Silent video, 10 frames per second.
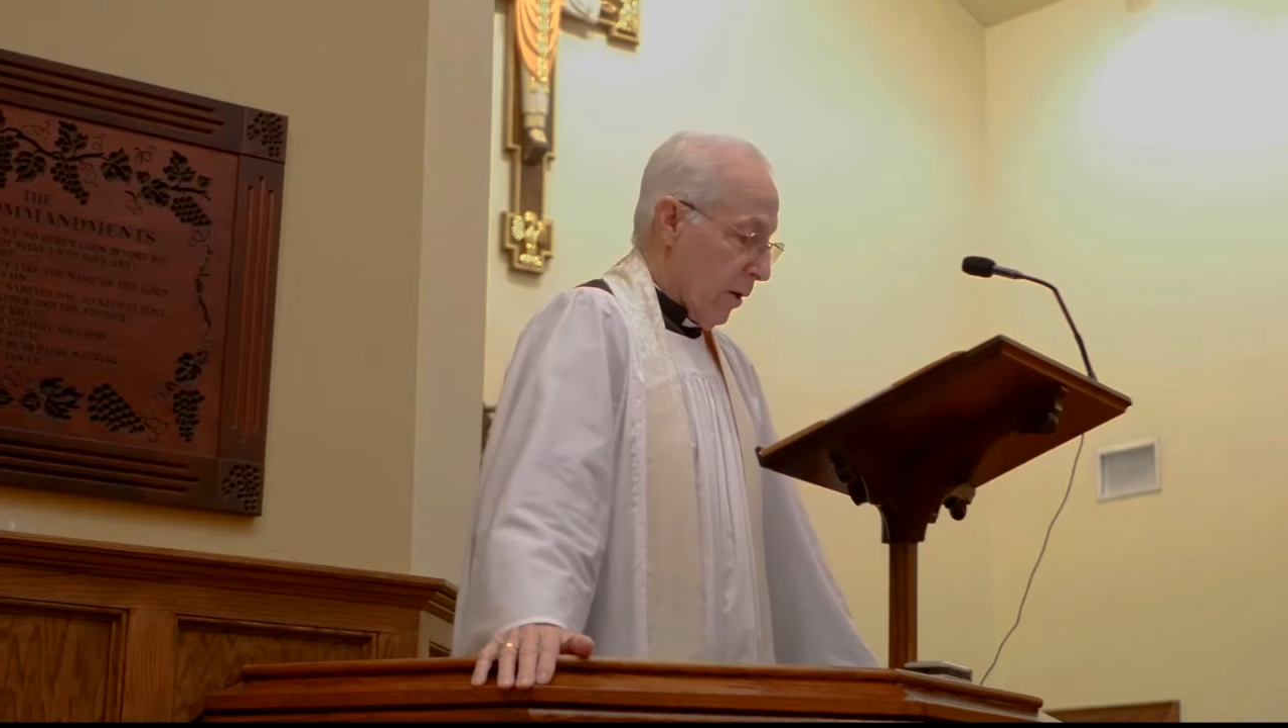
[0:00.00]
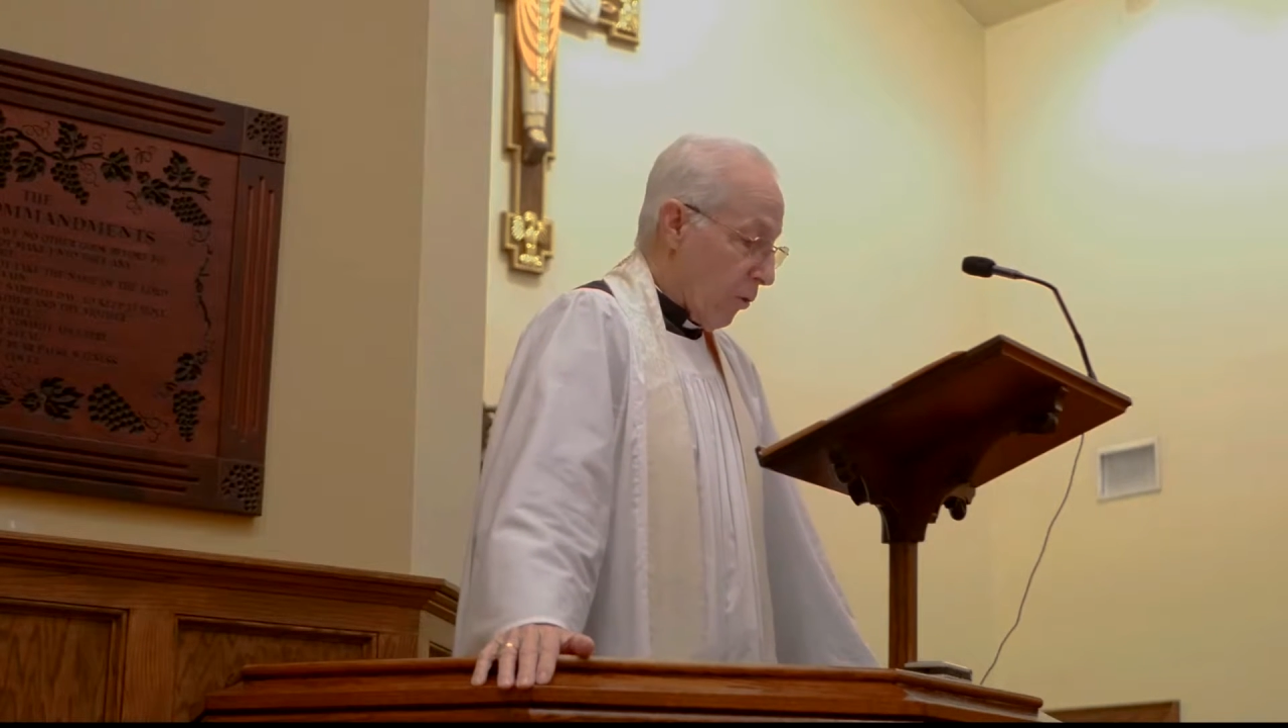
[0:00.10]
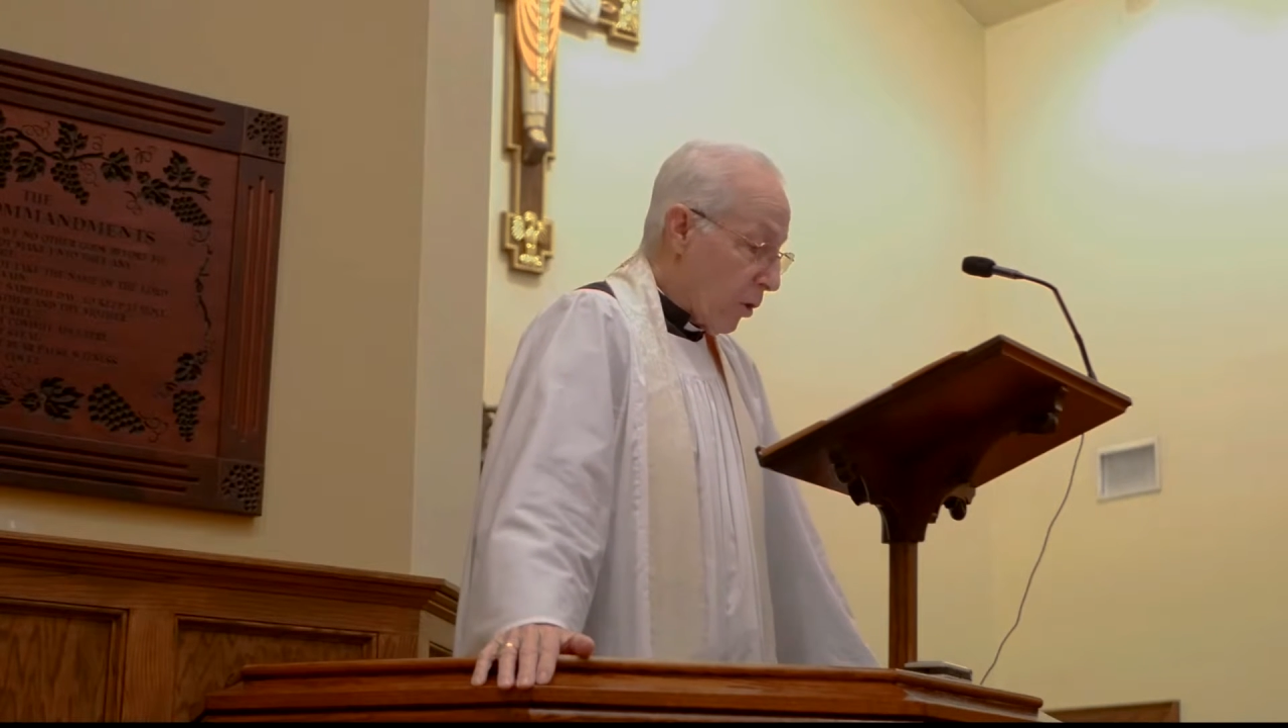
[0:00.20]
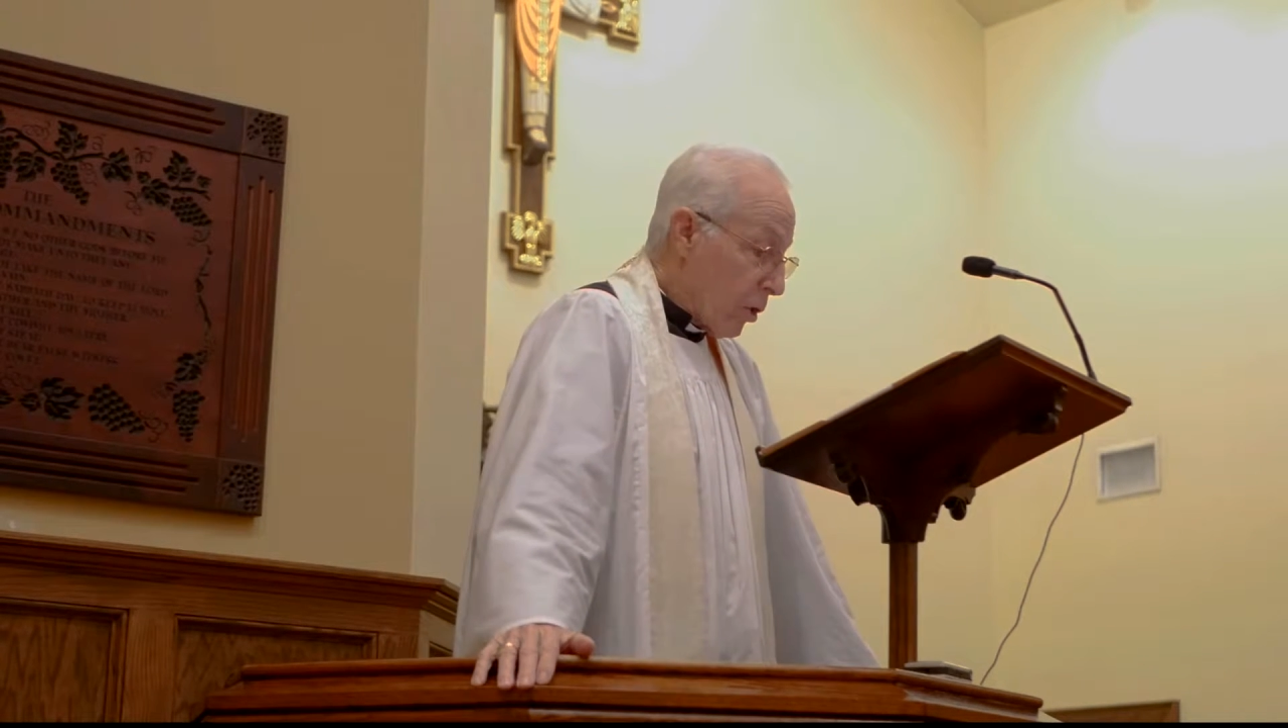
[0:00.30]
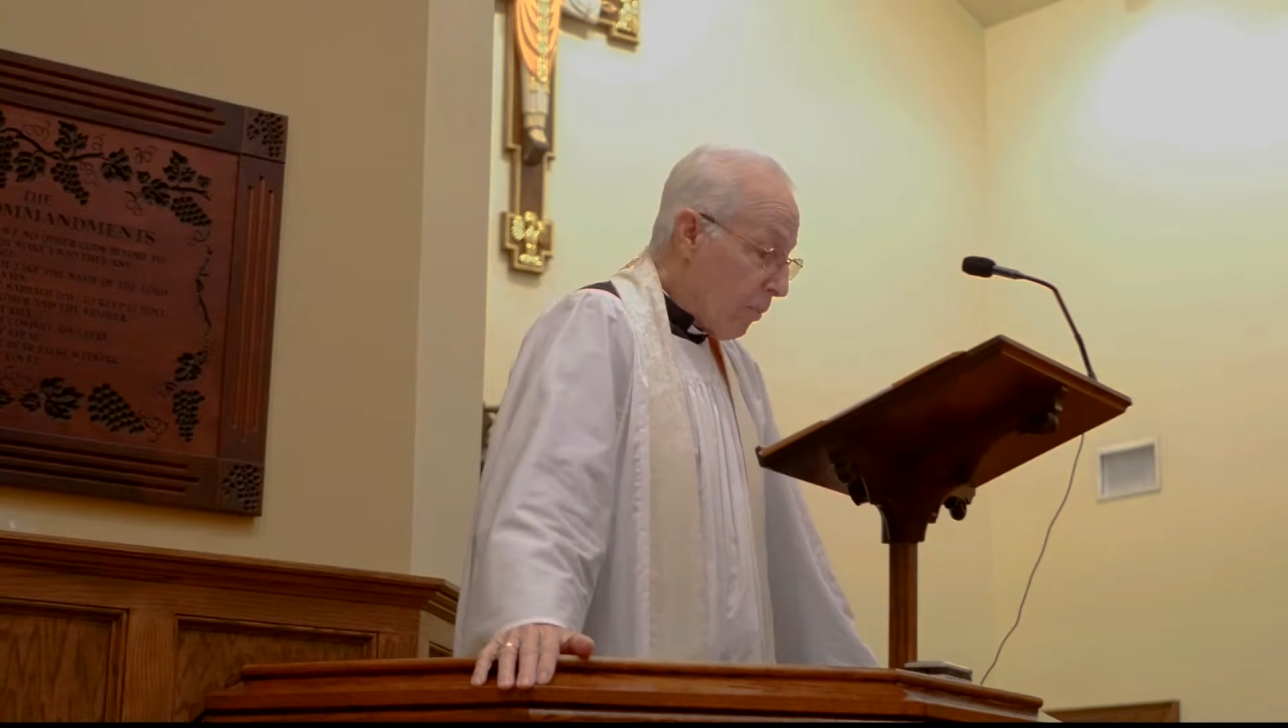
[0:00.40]

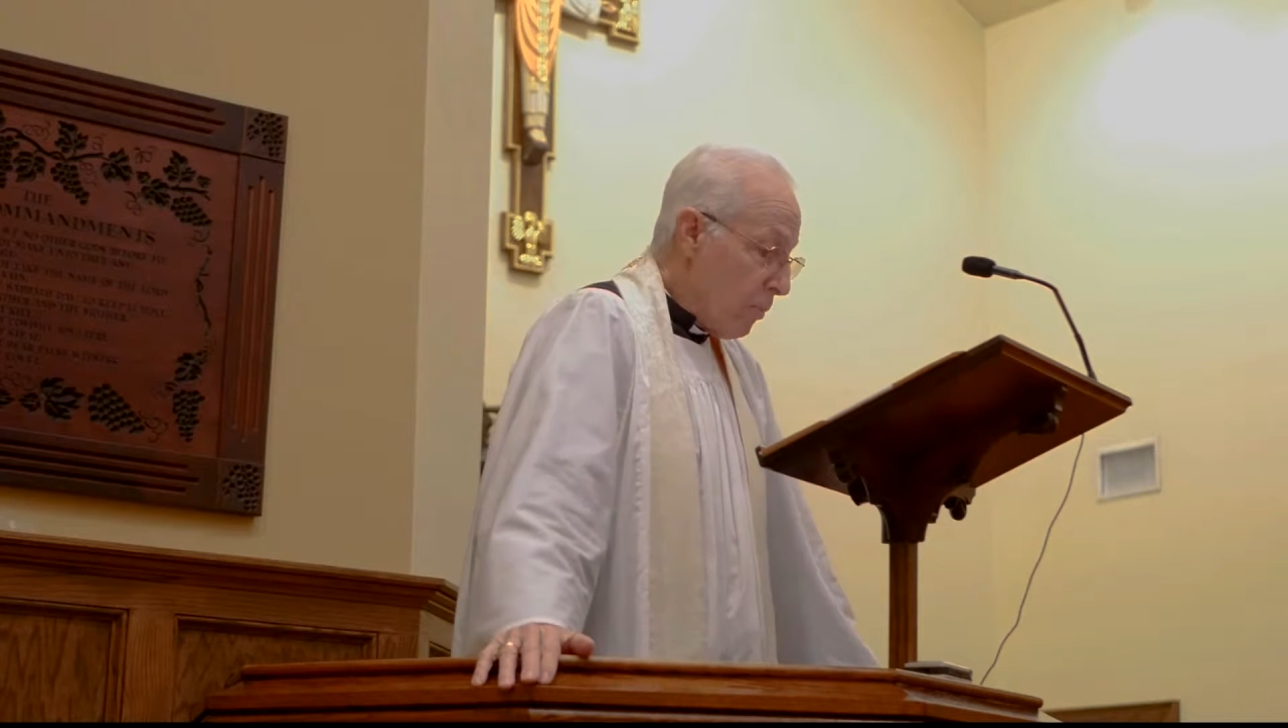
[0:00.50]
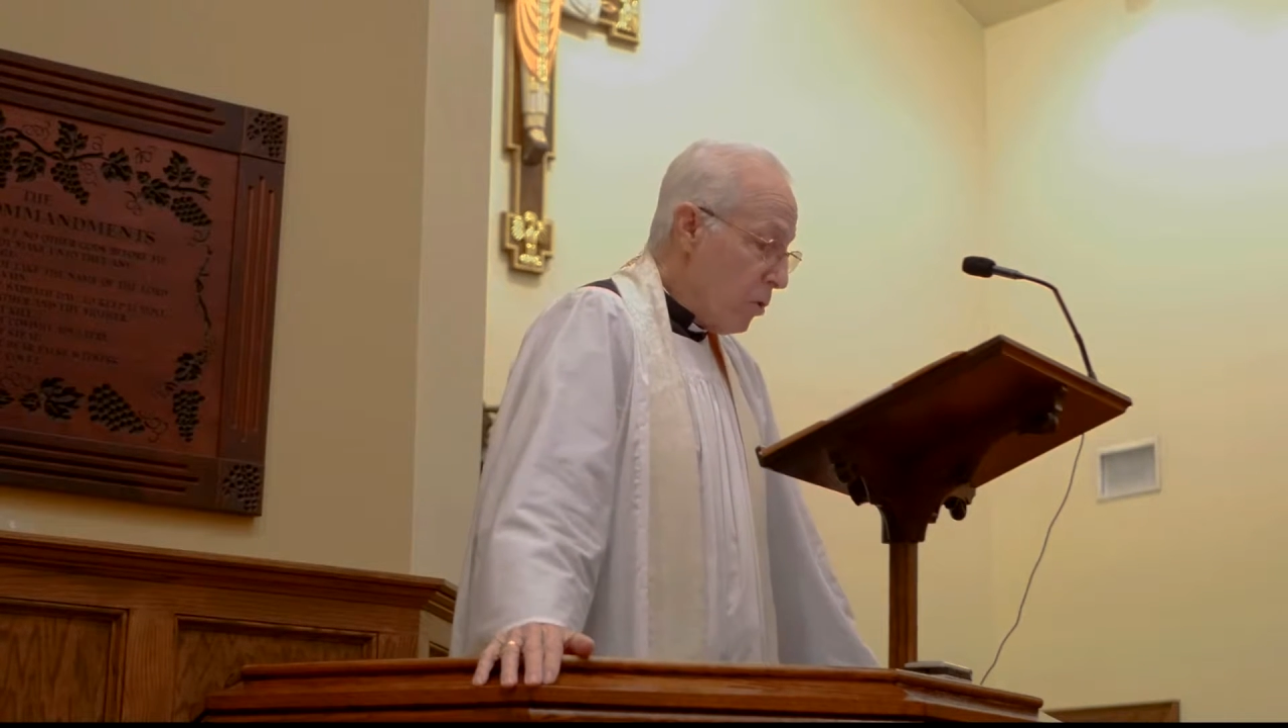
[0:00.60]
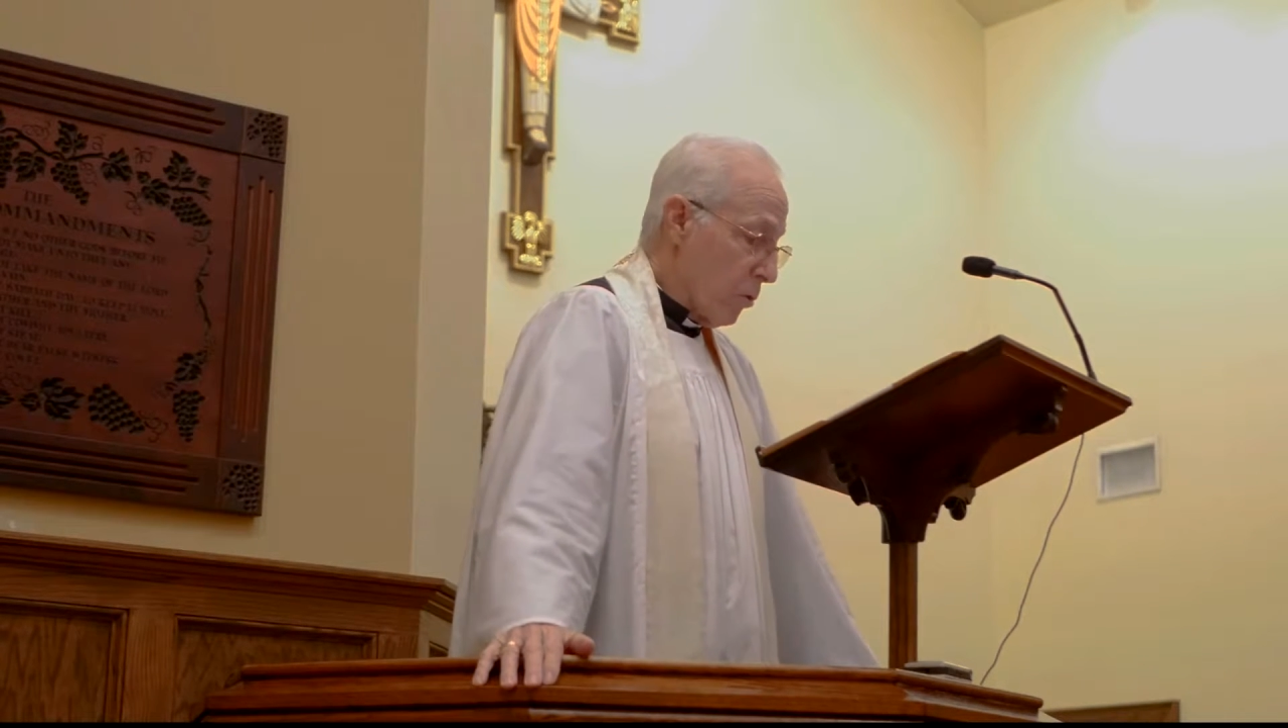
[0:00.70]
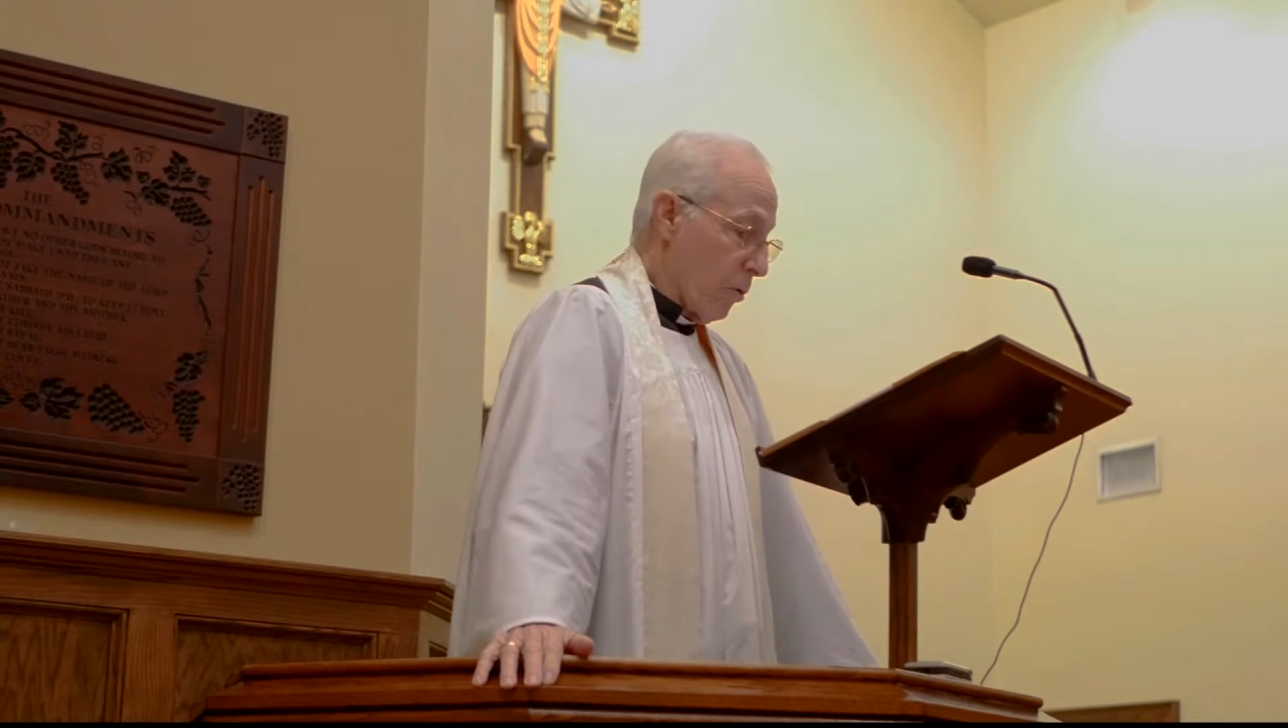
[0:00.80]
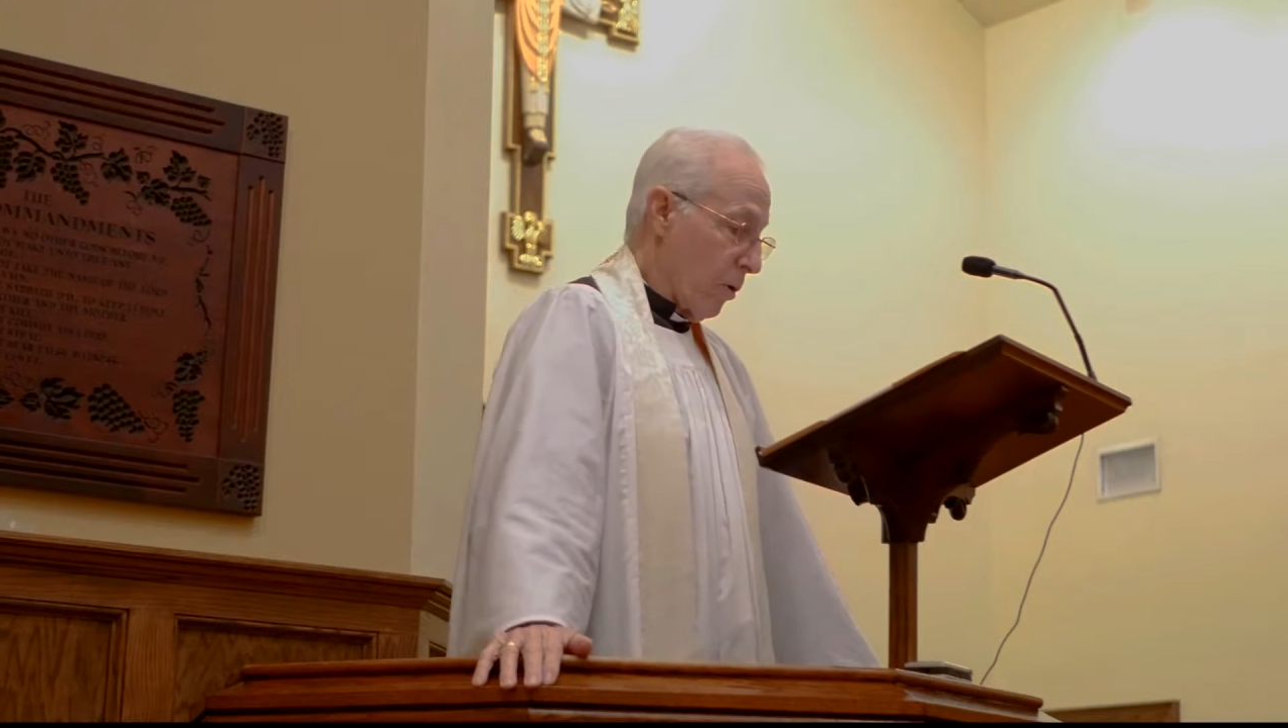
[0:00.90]
on a communal